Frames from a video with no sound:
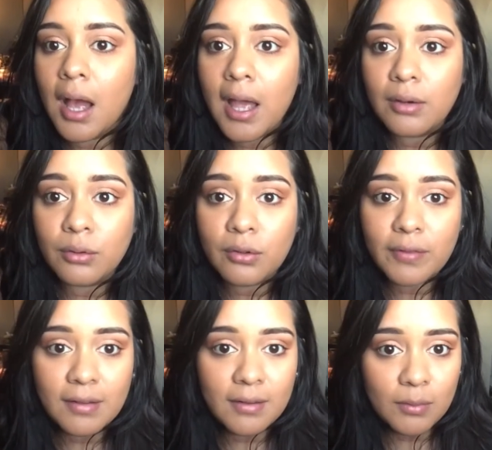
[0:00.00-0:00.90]
I don't know
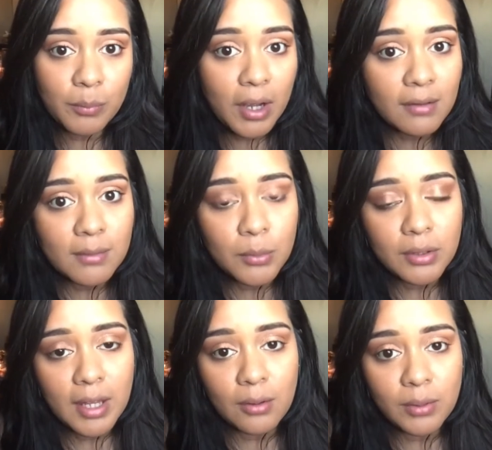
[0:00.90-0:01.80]
if that's even
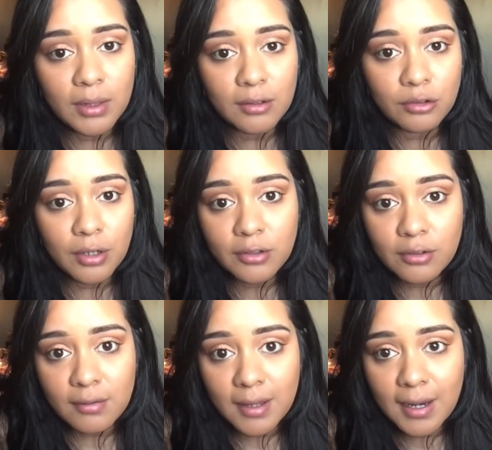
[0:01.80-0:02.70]
possible now with these
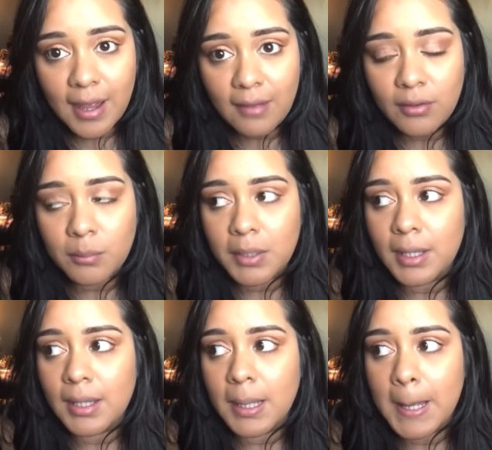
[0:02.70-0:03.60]
charges that I have on
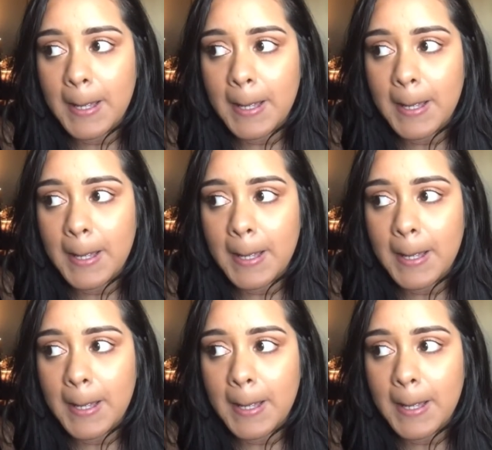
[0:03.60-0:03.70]
me.